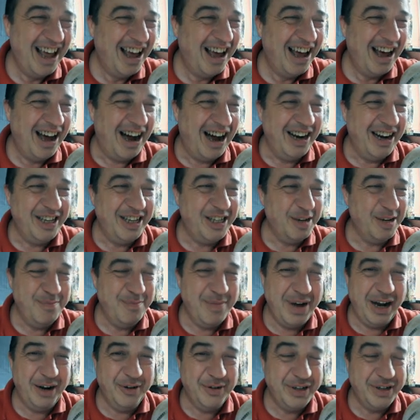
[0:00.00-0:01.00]
And it's a
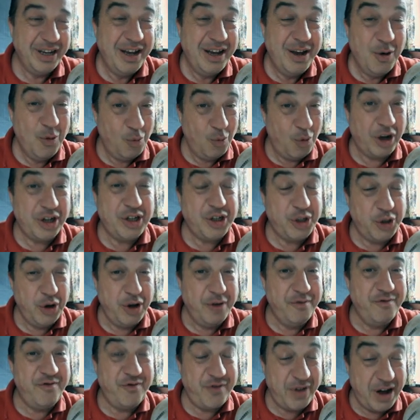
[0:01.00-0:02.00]
mound. What's
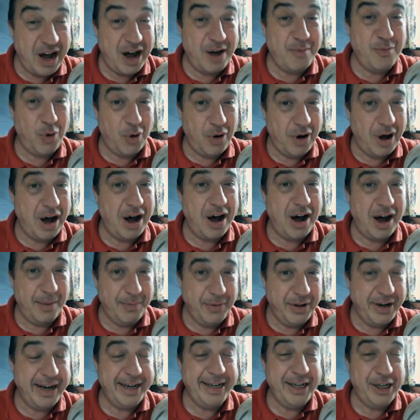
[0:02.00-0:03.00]
doing far more harm
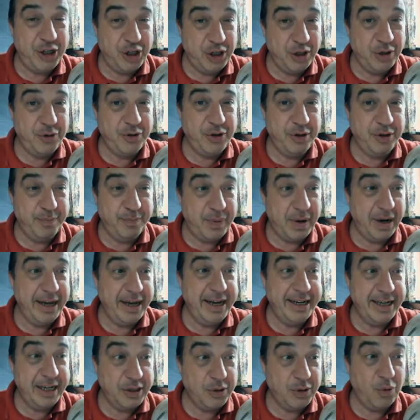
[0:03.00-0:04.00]
than any children
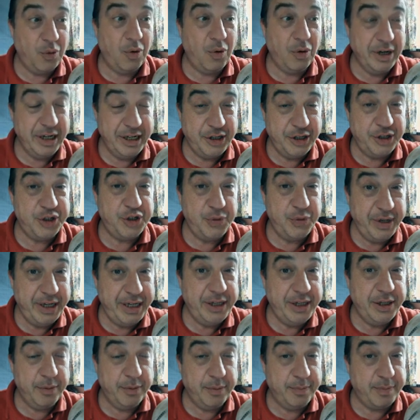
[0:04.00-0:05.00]
playing is all these trees
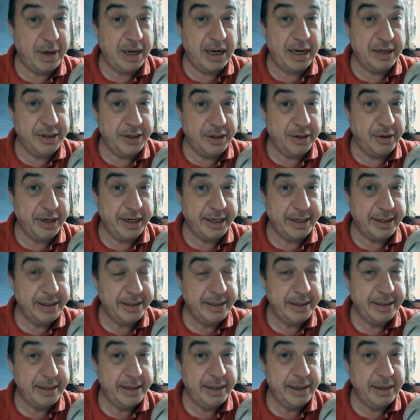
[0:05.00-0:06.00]
that were planted on it.
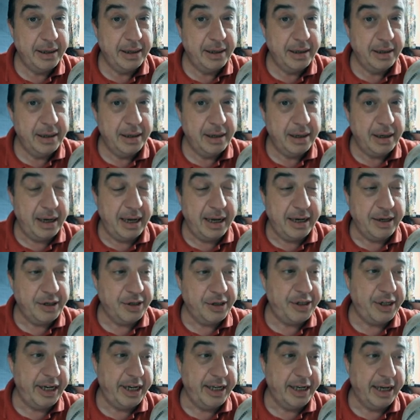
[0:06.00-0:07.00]
And you can
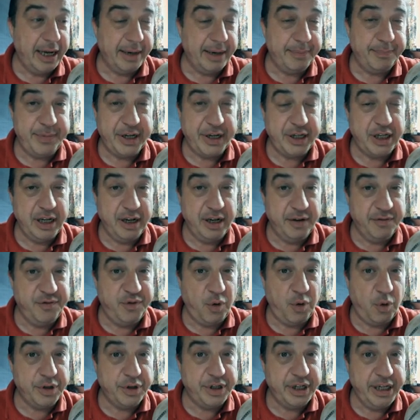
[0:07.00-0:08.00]
see in that picture in the
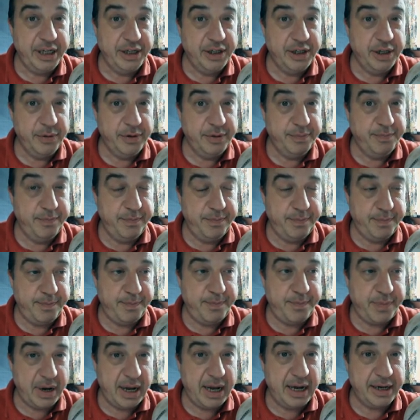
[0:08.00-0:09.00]
40s, they were
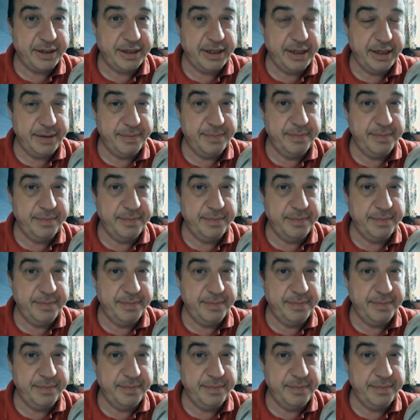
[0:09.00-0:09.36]
planted